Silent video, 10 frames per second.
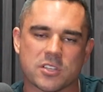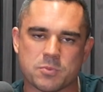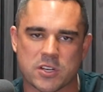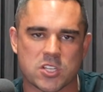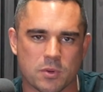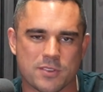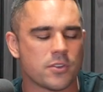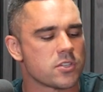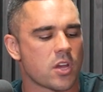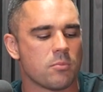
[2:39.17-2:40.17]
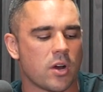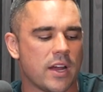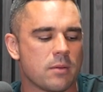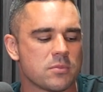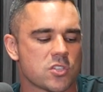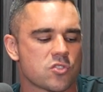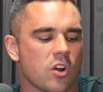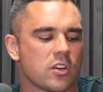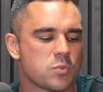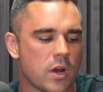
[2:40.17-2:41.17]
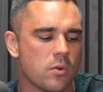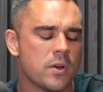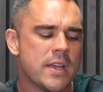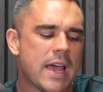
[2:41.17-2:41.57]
but especially when first home buyer numbers are strong as well.